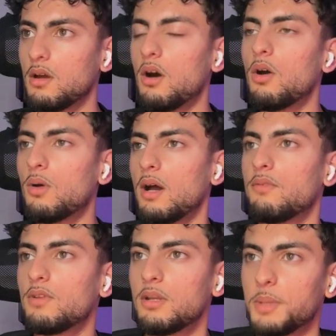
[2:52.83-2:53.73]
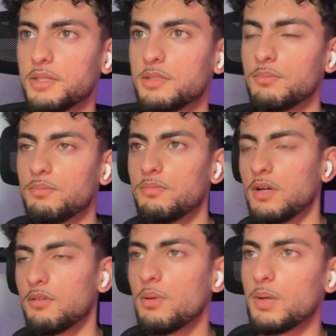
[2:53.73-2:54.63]
Oh, I've learned about this I
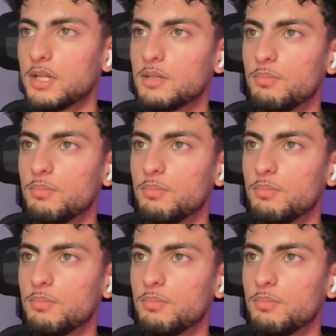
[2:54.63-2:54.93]
remember I did